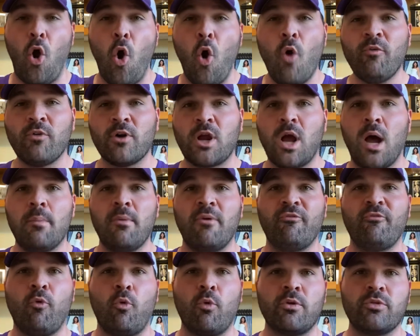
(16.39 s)
overcome a
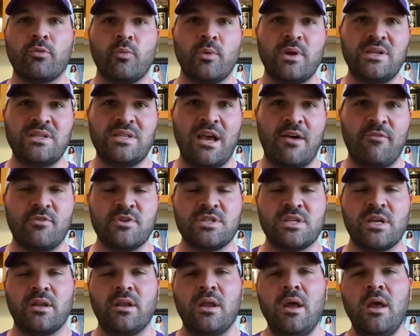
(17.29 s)
4-3
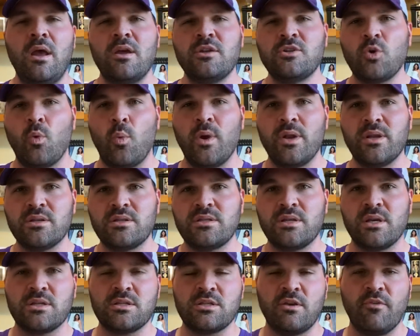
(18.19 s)
deficit to win
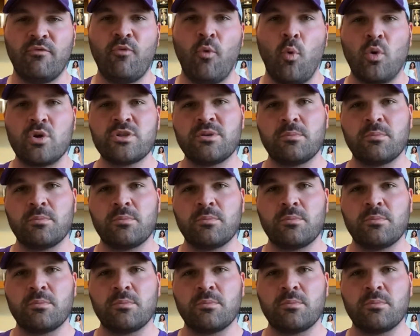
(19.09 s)
6-4.